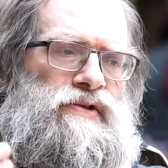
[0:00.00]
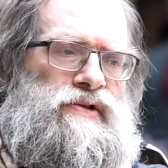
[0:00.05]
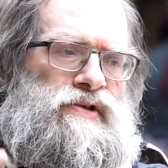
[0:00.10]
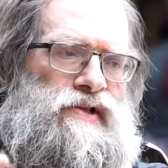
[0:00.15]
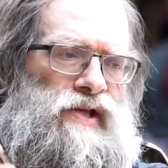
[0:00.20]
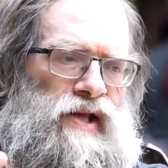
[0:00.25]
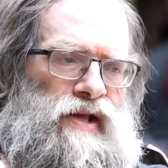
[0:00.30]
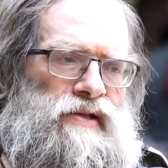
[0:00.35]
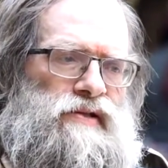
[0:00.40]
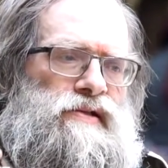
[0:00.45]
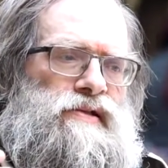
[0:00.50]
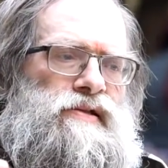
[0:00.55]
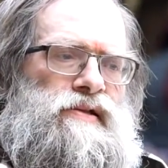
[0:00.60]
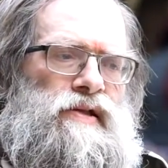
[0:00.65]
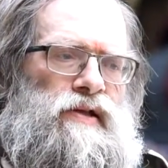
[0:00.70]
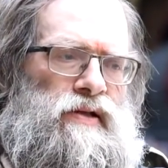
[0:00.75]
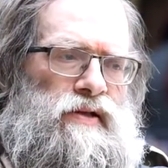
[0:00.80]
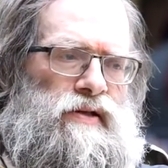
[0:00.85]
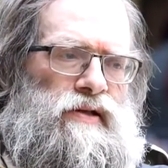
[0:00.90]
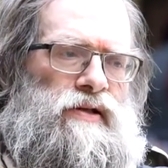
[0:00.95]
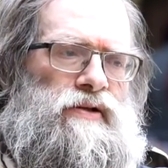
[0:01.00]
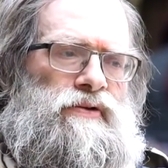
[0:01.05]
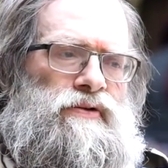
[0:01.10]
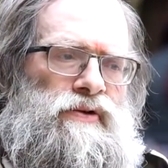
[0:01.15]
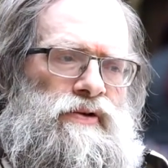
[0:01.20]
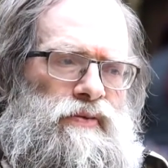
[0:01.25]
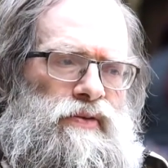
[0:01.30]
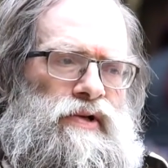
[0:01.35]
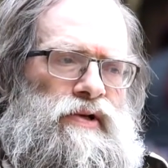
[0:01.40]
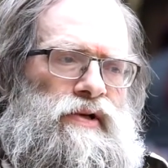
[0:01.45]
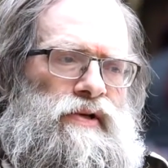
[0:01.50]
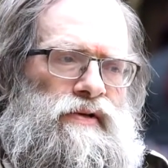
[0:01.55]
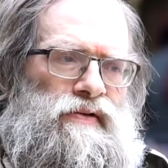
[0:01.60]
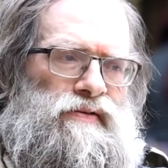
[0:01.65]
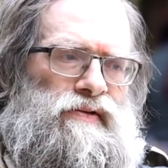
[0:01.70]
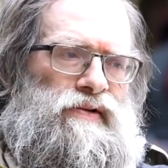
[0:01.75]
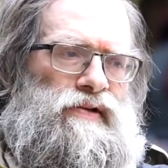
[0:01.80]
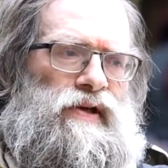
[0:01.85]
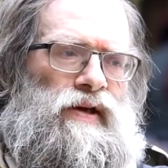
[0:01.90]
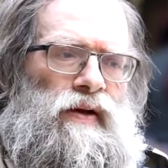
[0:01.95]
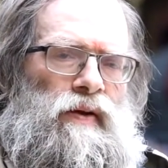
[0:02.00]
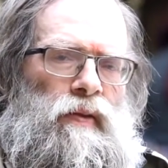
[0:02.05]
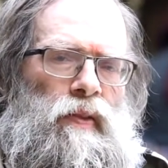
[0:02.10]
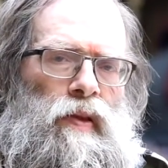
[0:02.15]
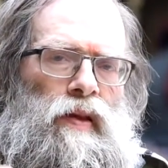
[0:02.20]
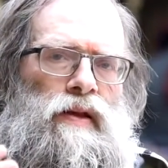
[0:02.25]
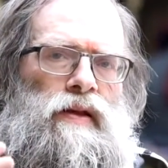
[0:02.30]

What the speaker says: standstill economically of India.